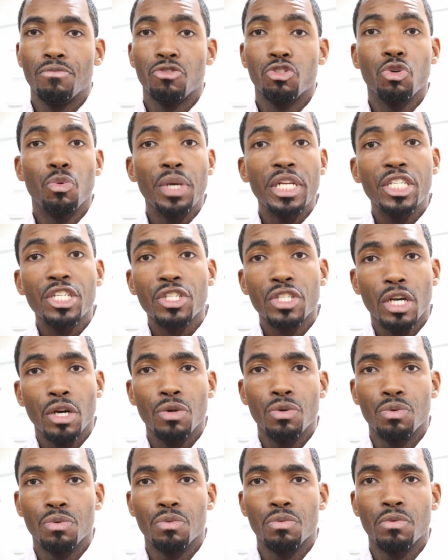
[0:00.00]
To each his
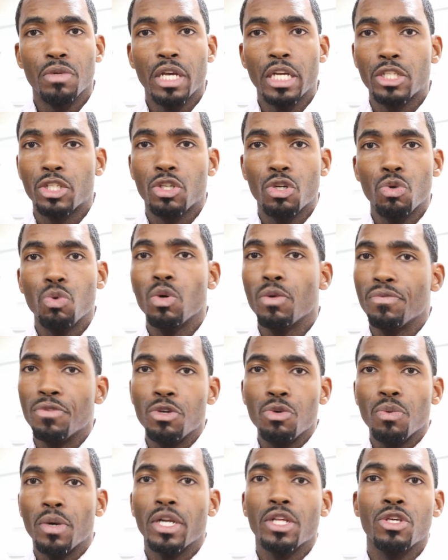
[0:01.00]
own. It's cool. If
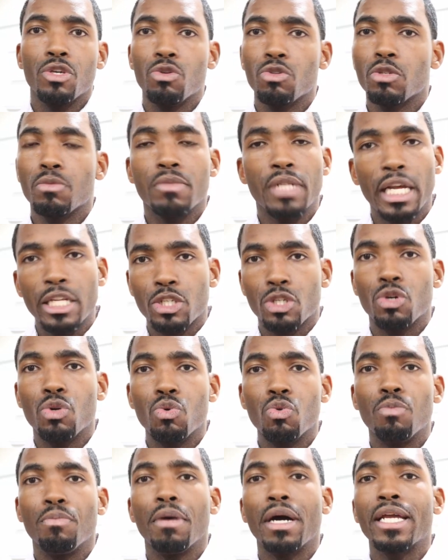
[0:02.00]
you want to use them, that's
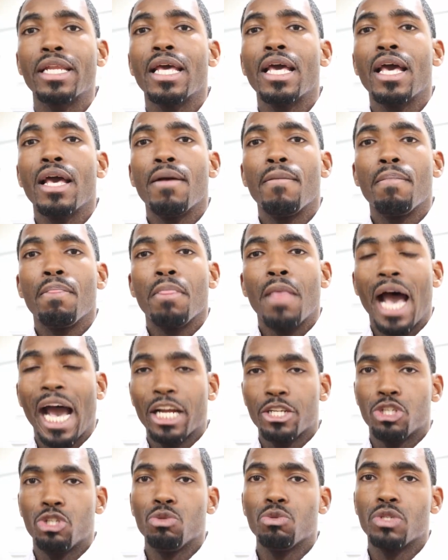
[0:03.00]
cool. But I
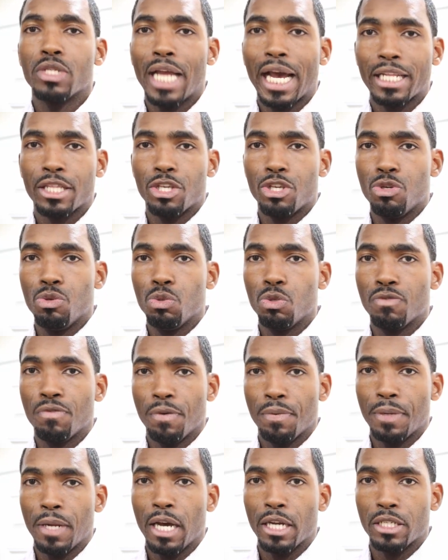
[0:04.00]
choose not to use
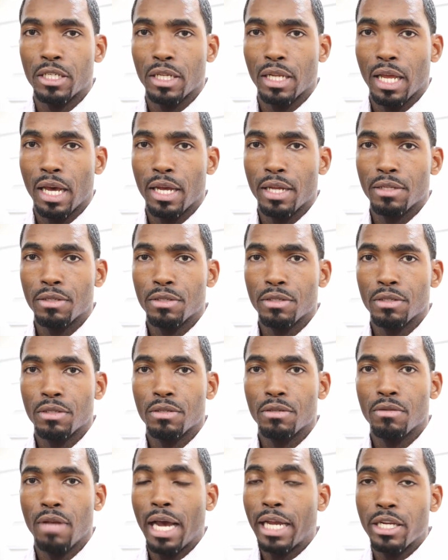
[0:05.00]
Fibonacci lines.
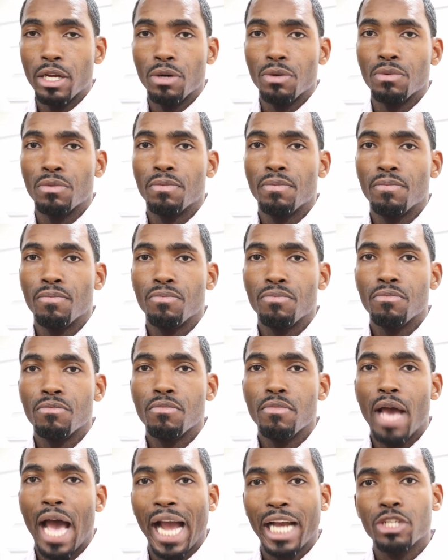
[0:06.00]
I don't.
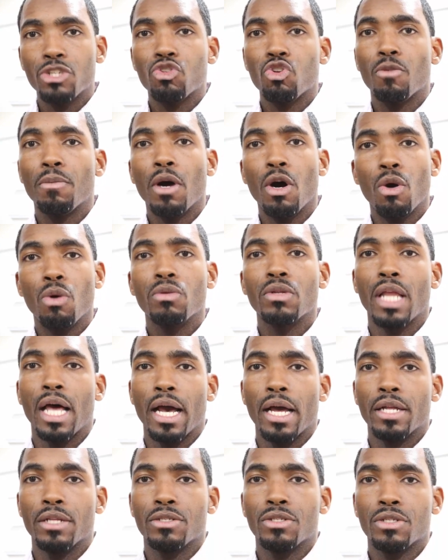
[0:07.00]
I could draw my own
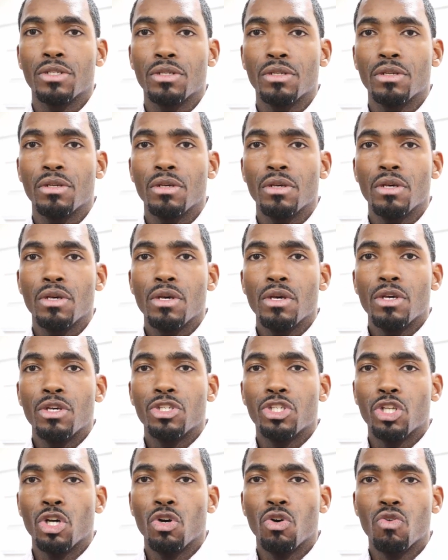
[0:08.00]
lines.
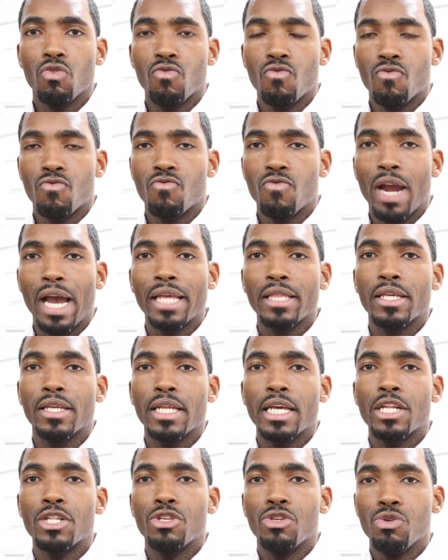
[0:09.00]
So rather
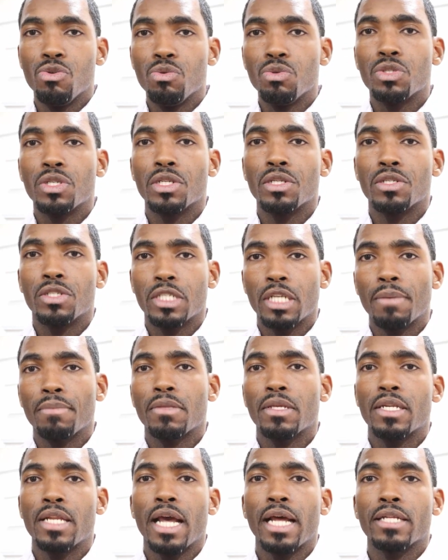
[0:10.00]
than using
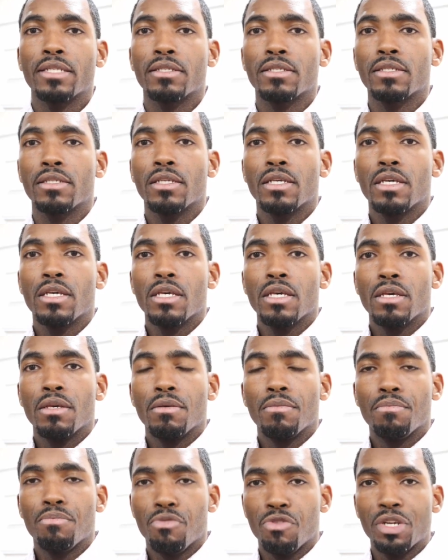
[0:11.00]
something that's
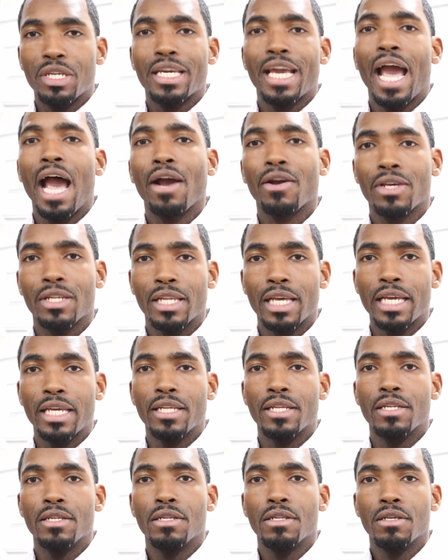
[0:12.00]

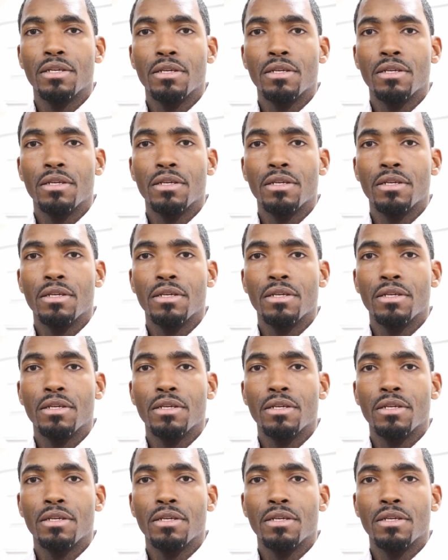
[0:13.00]
pre-calculated.